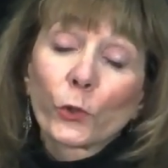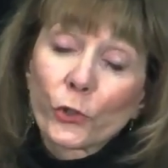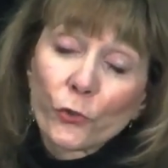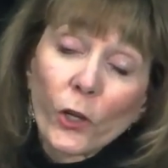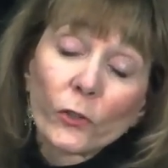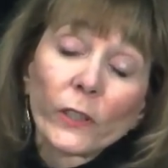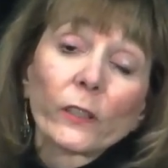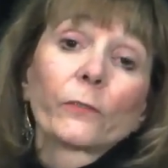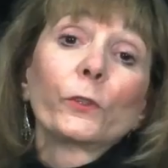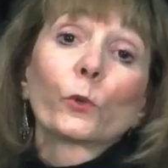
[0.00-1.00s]
struggling,
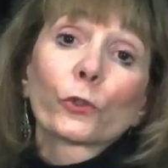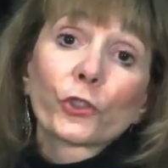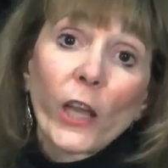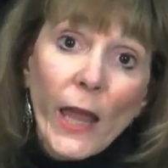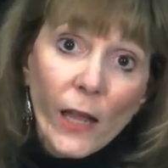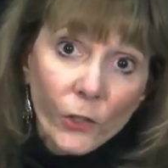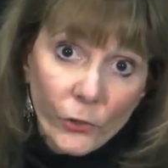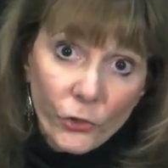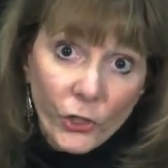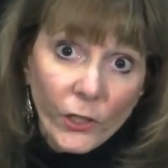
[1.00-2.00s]
if you are
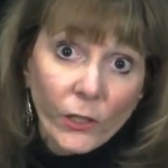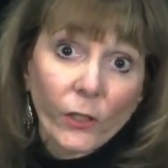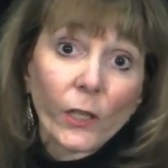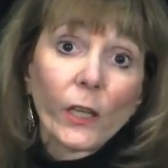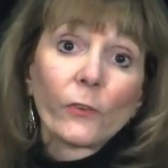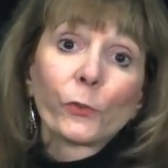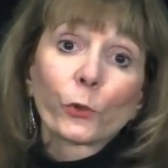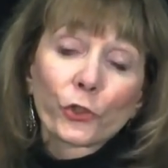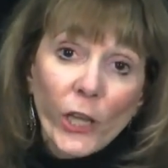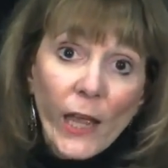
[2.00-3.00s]
feel
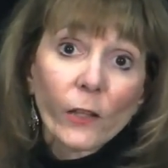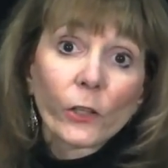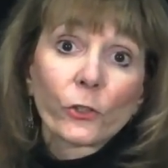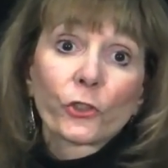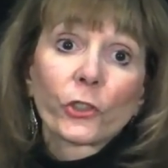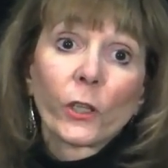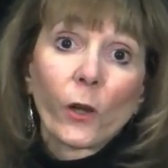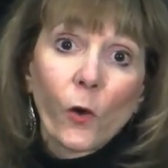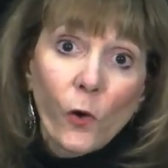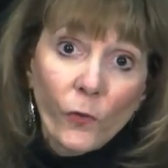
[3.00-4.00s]
challenged
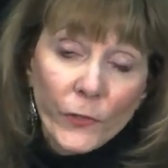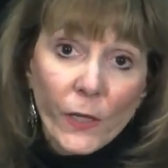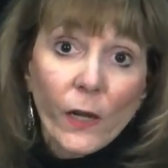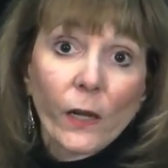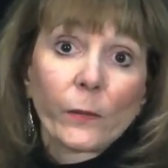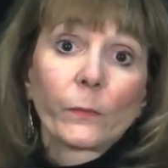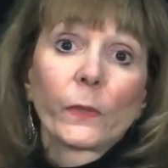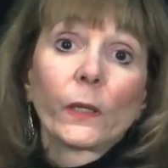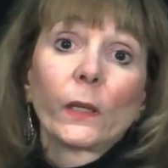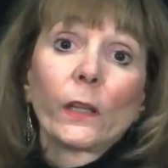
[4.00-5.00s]
all the time,
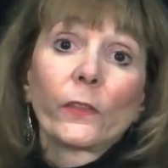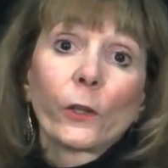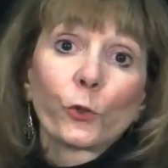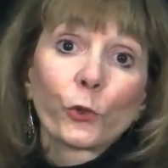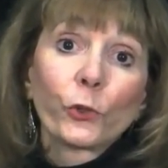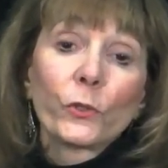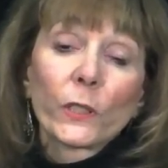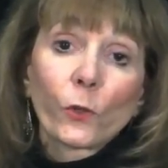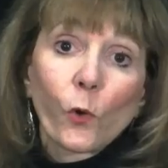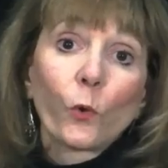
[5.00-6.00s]
then you're
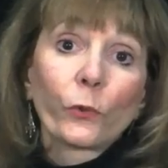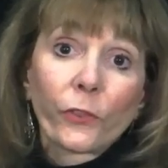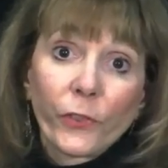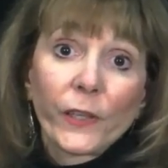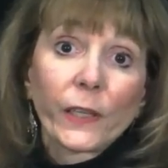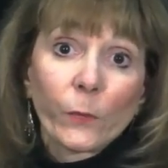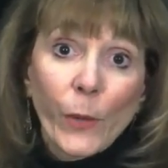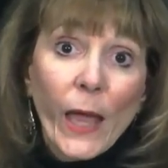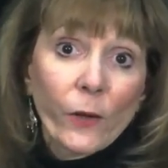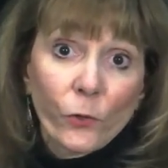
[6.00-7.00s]
using old thinking
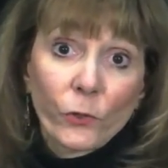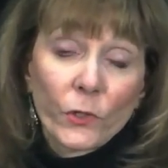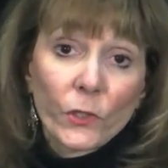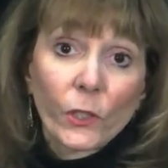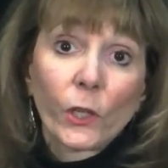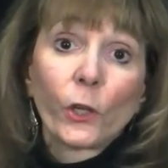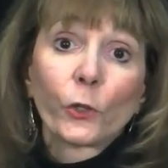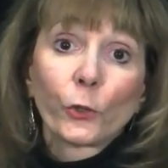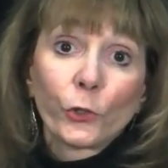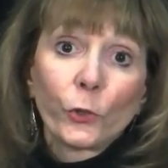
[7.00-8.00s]
patterns.
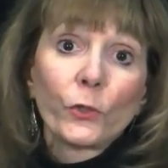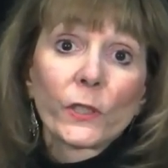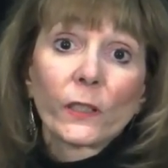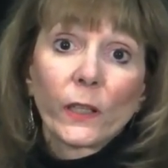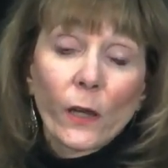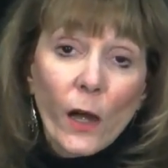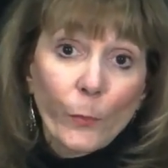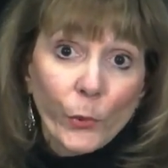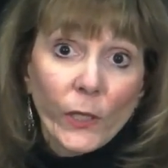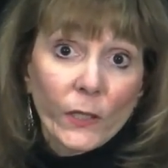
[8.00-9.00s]
You're using the
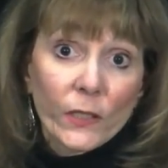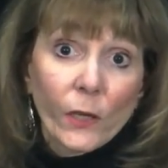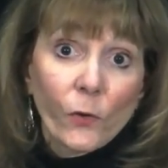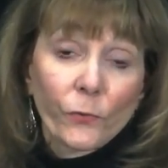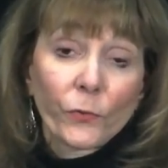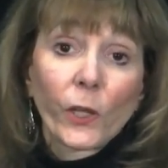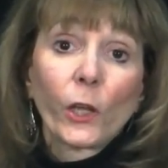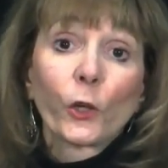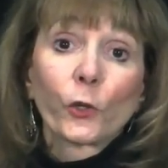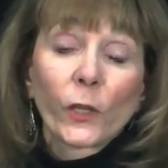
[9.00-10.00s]
operating self.
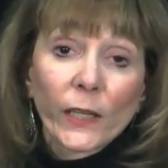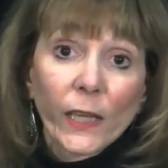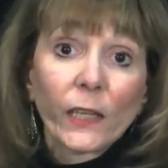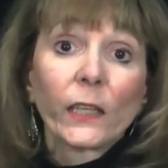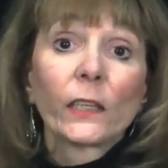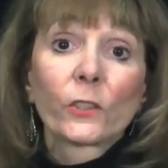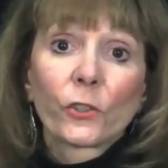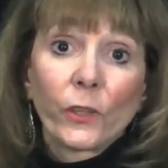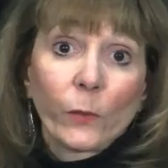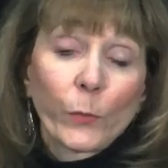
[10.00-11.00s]
You're not getting
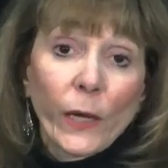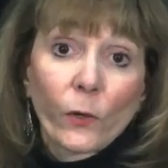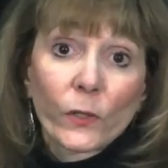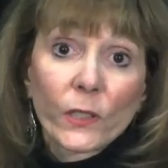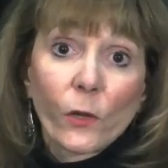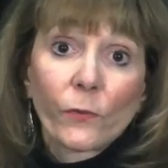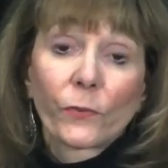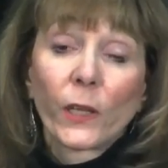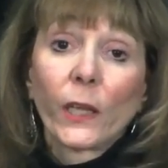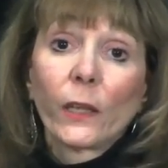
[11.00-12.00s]
into the empowered self.
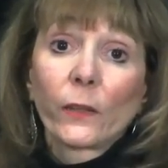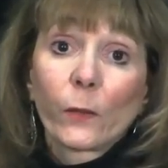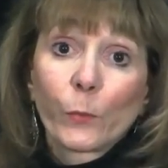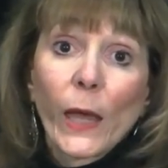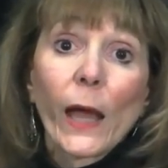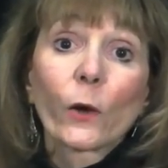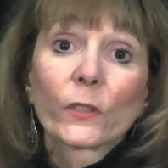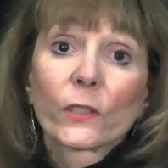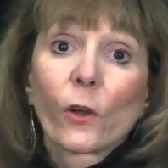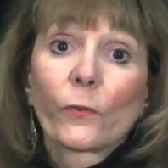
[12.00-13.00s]
The
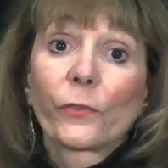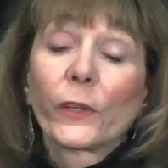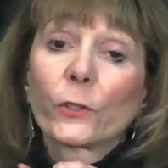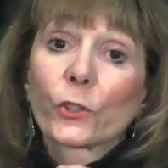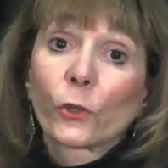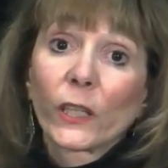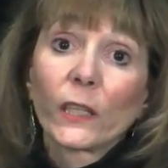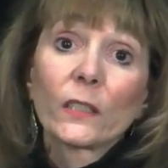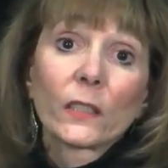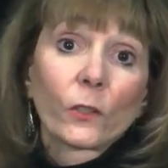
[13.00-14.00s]
empowered self, things are
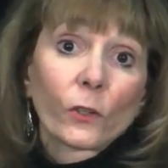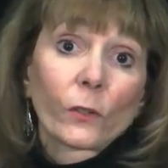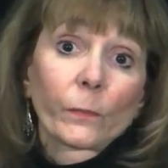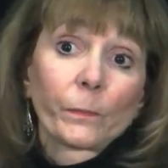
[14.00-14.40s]
easier.